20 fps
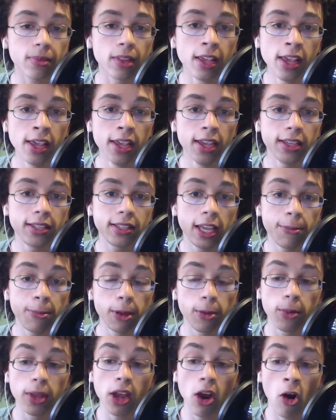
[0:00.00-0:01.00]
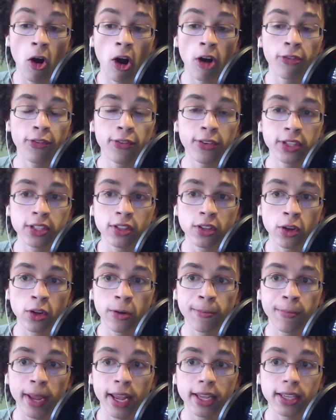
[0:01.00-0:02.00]
He's keeping me off of his third
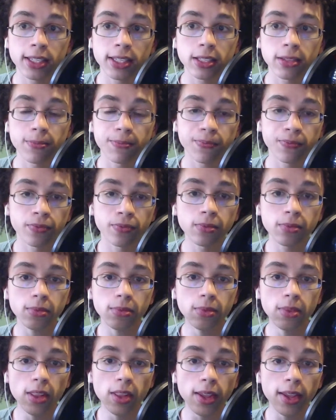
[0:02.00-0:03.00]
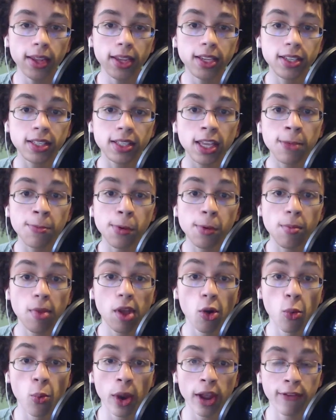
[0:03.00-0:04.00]
base. He's keeping me
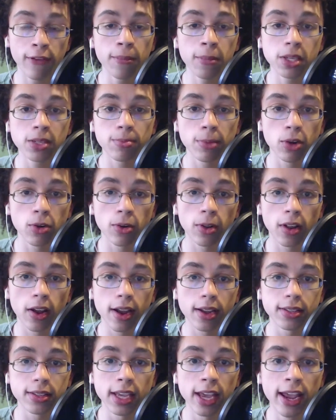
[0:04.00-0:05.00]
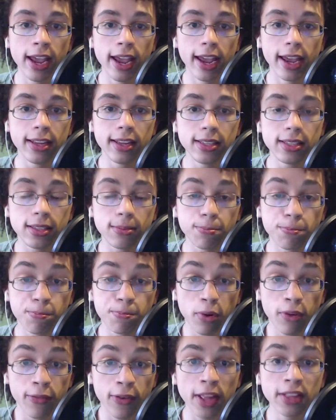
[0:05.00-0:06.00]
away from his mineral lines, and he's
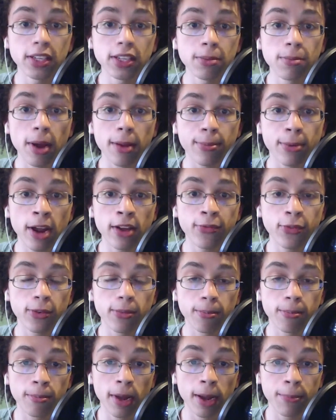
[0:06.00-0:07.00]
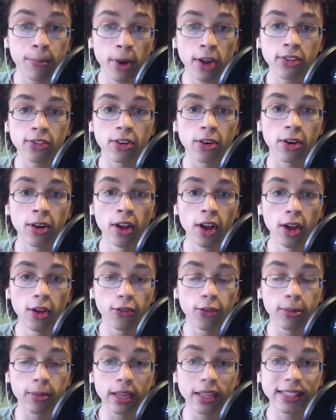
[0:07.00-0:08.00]
preventing my pressure
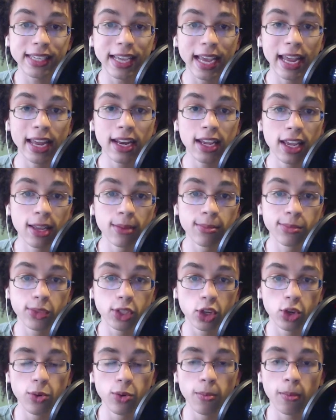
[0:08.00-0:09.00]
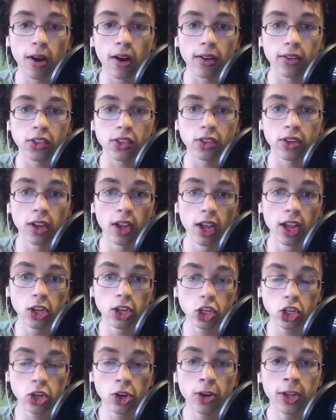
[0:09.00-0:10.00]
from containing him too much.
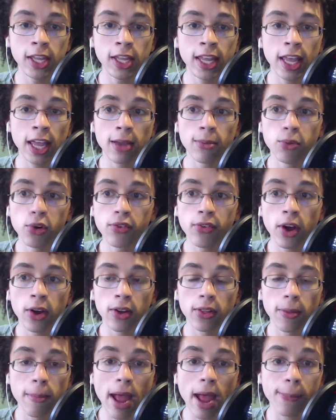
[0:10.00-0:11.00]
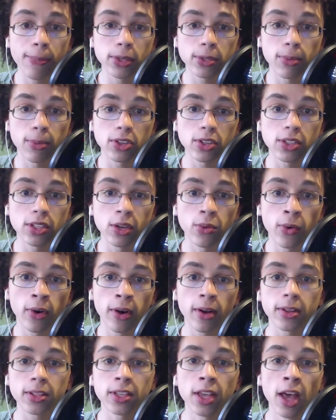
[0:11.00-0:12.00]
Sure, he can't move out on the map as much as he
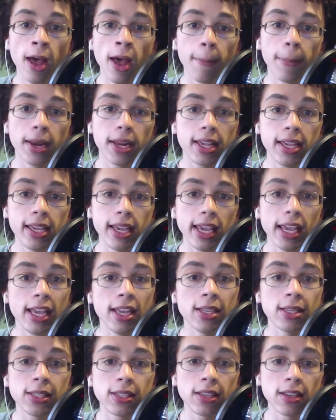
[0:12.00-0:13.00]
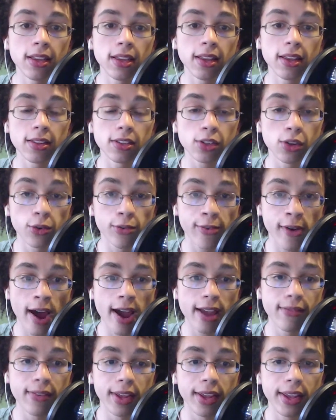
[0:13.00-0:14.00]
wants, but he is
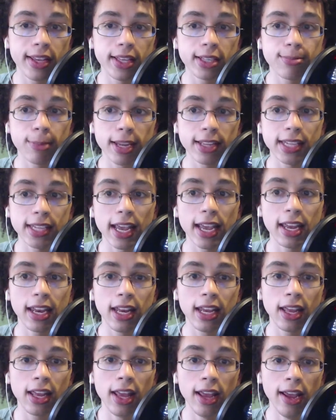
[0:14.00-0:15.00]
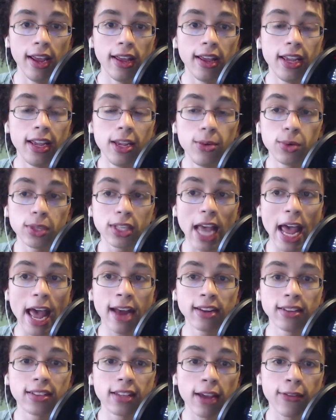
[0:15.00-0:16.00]
surviving. He's maintaining. He was at
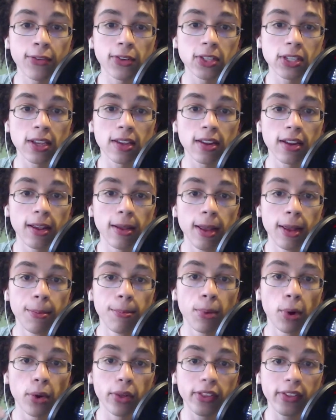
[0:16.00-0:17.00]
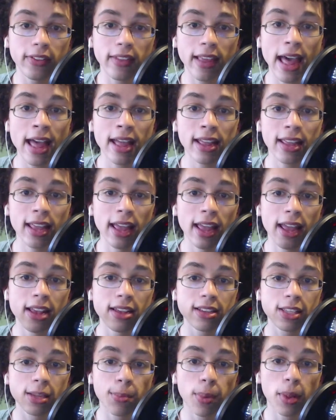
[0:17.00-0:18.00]
a deficit in both tech,
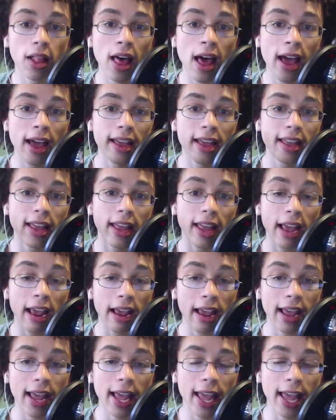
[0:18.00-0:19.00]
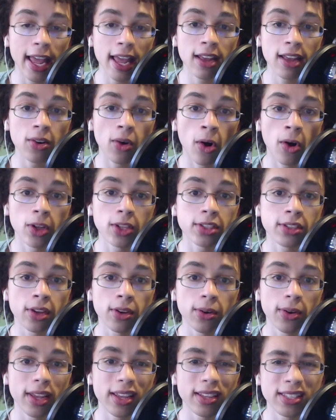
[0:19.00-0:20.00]
supply, and
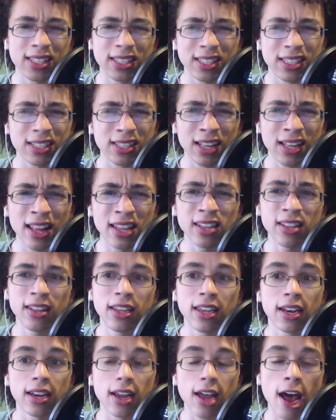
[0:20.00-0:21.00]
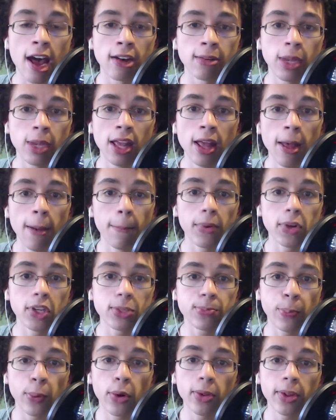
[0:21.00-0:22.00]
also slightly in economy, but he's
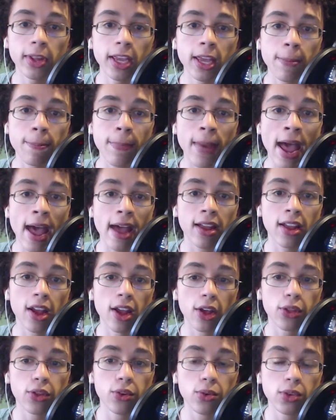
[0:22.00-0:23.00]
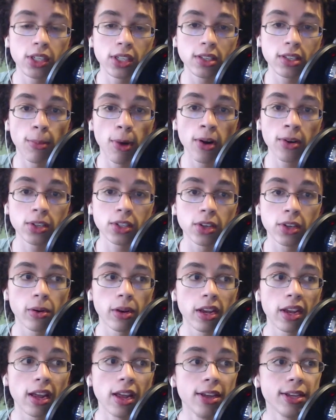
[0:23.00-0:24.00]
pulling it back through smart
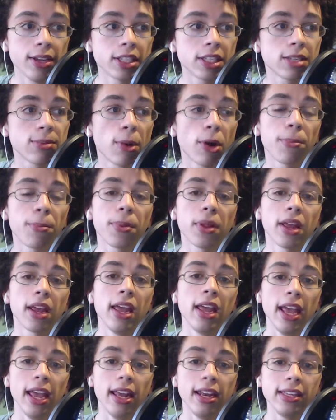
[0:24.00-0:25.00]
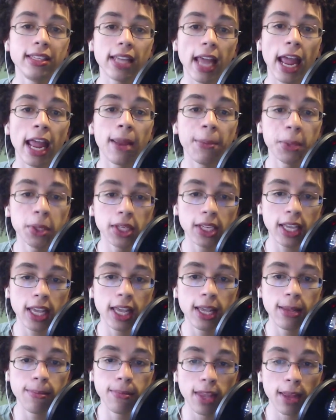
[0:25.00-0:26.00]
zoning, smart play, and he's able to
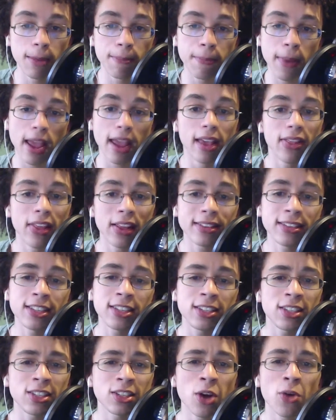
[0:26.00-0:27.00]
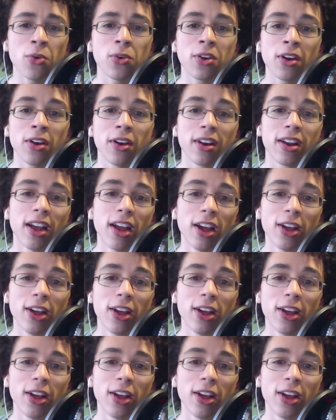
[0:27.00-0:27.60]
keep me at bay. That's so good.